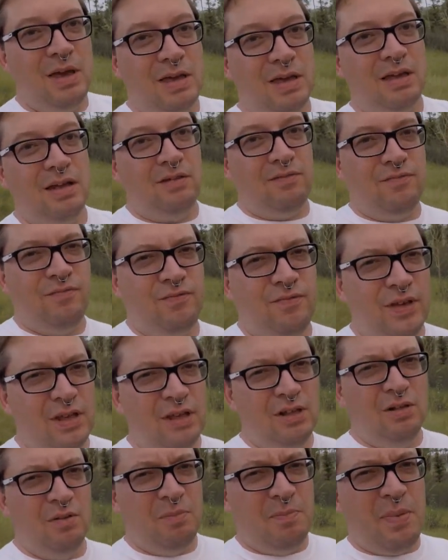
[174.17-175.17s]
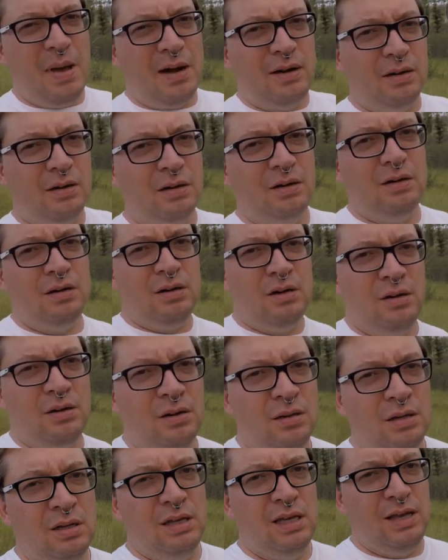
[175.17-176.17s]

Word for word: to make it feel better,